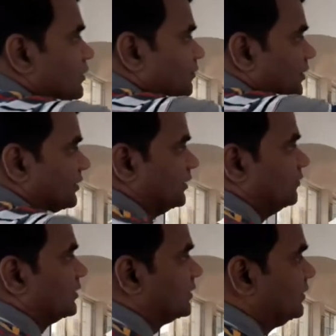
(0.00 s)
the first
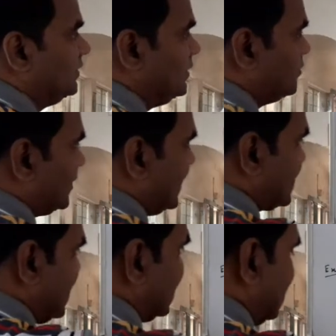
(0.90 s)
surface. But let's
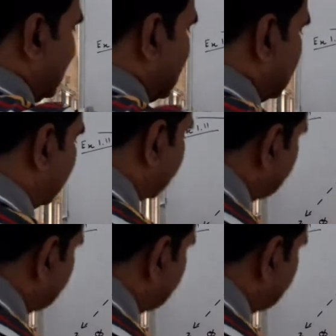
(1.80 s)
take the second surface,